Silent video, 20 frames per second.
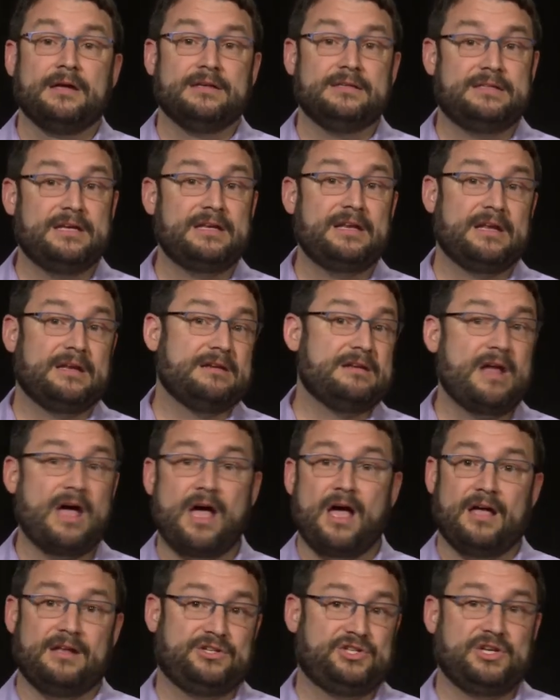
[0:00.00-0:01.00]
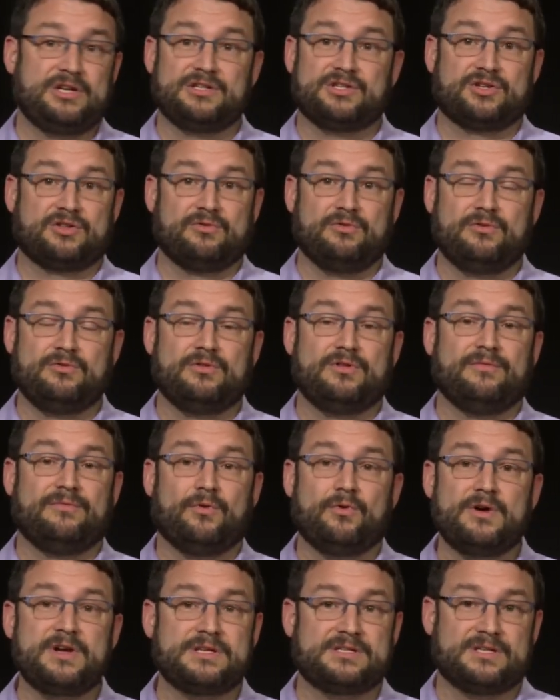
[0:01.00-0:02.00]
did it not just through the
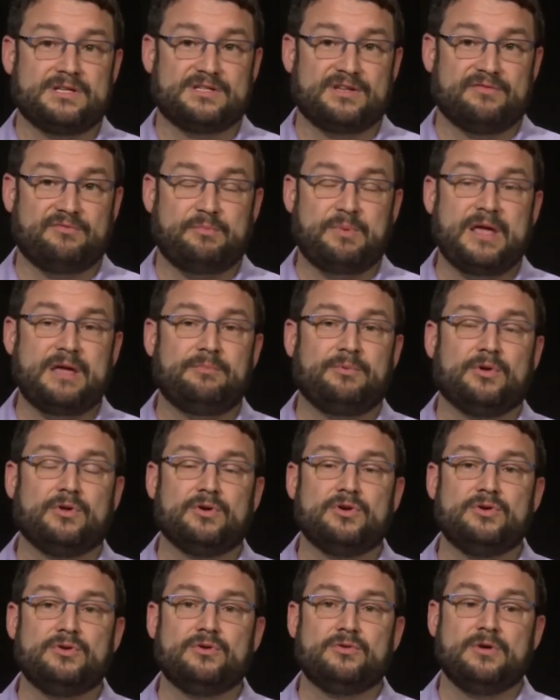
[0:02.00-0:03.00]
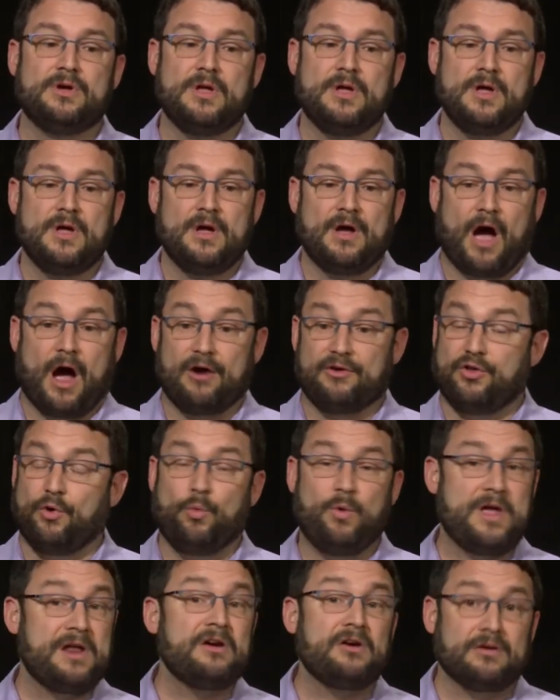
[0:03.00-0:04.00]
voices of people who are the
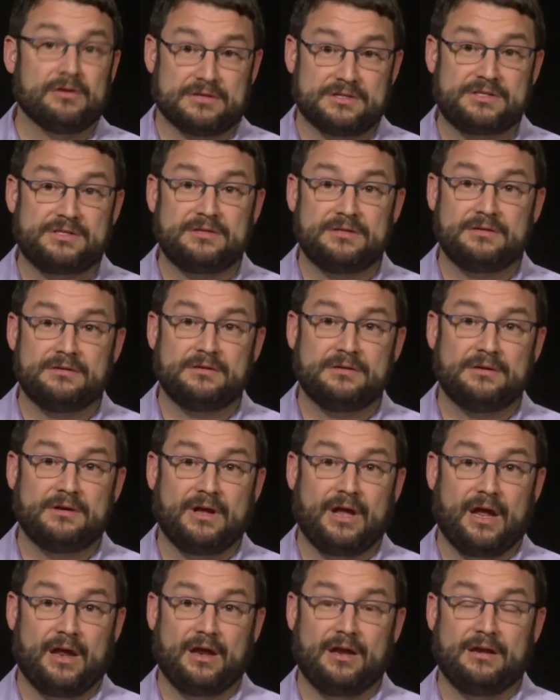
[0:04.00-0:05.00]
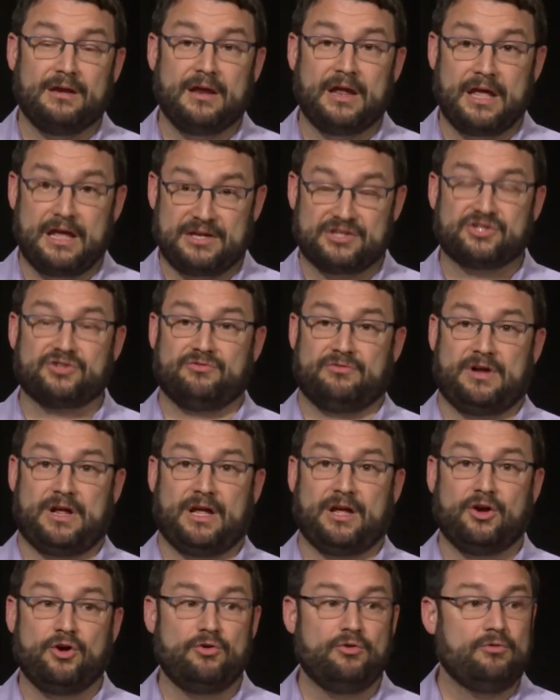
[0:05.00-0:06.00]
winners in
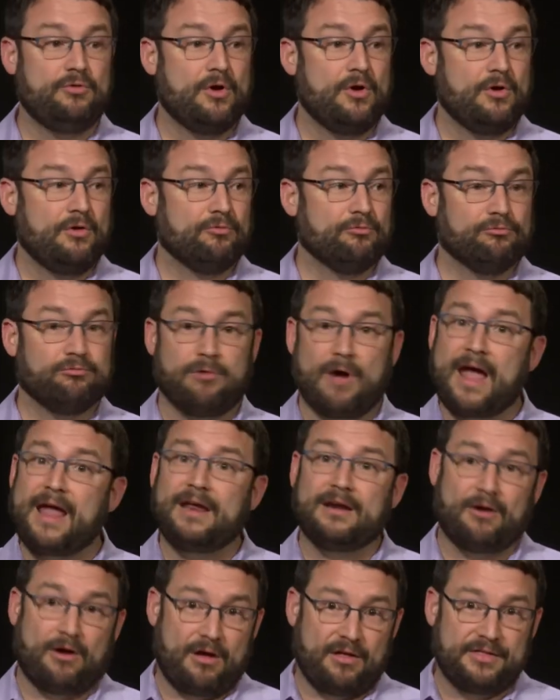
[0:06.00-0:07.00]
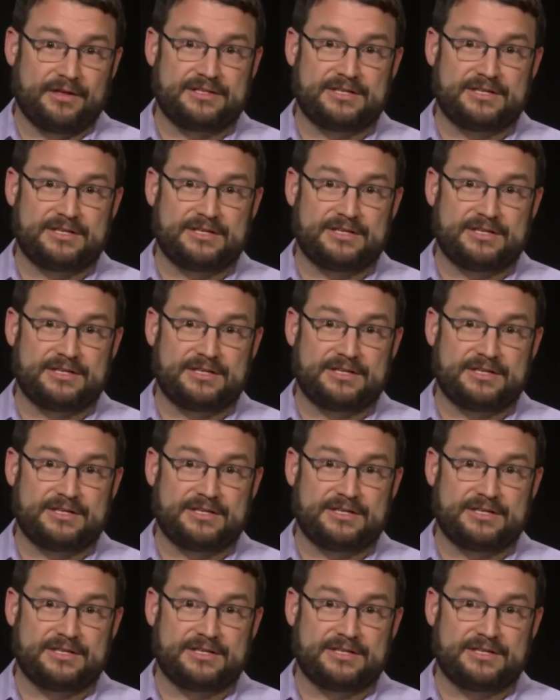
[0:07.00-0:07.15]
history, who write all the